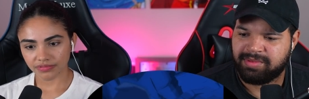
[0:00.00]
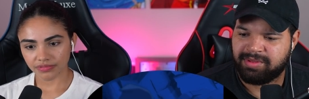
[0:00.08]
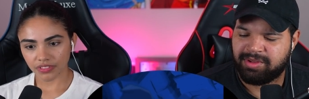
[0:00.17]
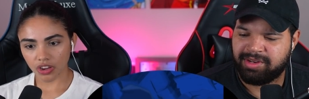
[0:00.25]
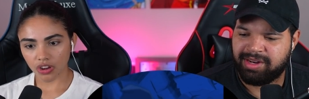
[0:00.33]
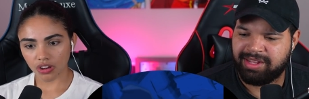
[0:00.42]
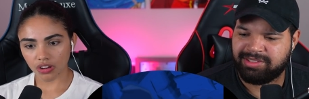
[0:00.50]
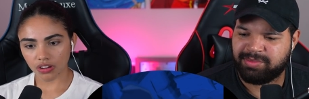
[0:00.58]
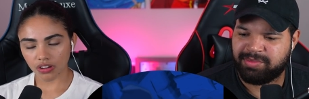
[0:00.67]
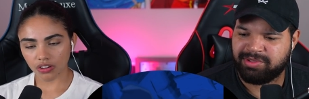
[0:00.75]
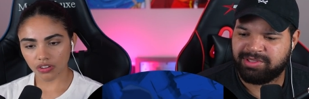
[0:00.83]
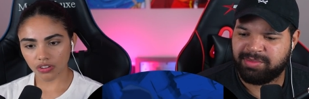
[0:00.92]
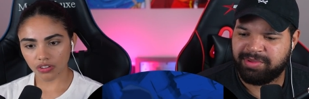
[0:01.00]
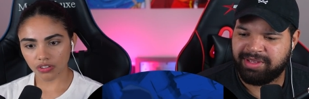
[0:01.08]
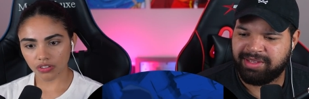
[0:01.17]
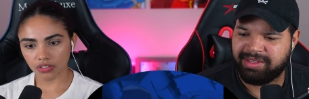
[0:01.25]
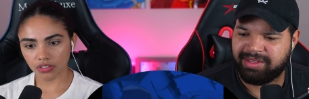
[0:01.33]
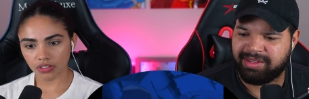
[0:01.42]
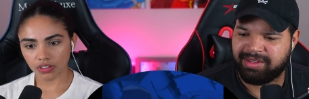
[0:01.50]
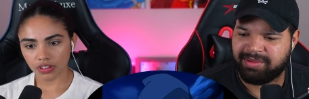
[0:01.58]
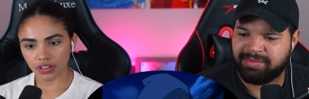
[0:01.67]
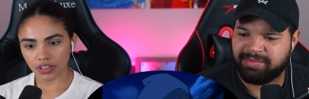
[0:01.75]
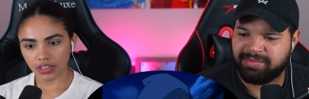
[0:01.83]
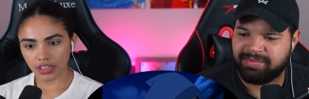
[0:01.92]
Speaker 1: Are oh, they like supposed oh. to be? Oh.
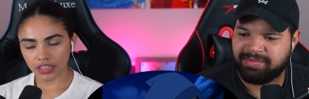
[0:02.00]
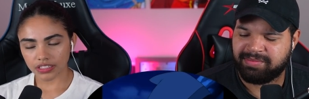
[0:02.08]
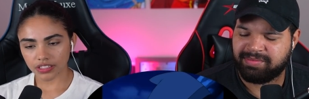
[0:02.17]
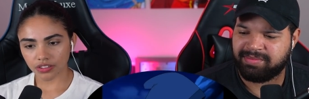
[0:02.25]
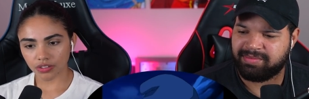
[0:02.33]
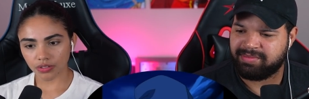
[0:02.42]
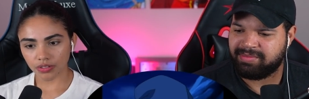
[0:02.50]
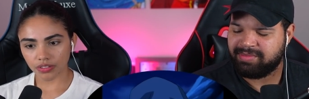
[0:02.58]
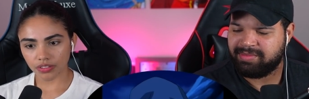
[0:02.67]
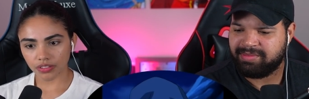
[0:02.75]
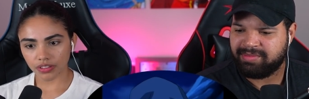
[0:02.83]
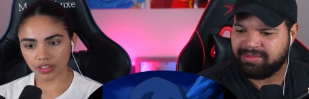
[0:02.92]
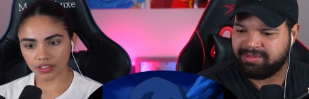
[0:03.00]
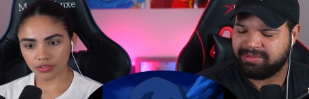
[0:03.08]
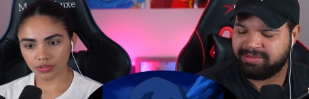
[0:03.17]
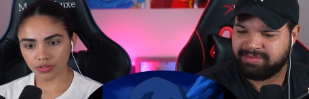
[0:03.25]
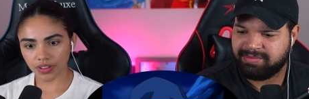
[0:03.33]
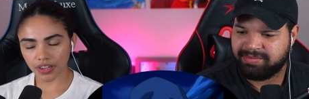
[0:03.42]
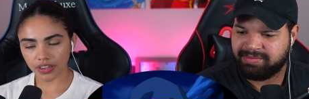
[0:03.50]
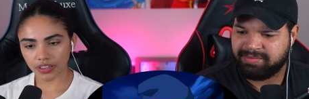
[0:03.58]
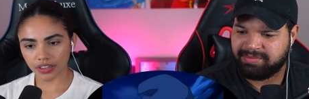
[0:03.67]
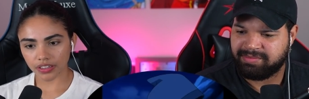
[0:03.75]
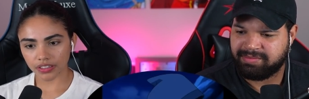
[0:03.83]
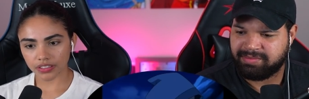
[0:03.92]
Um,
Speaker 2: He's gonna go in through there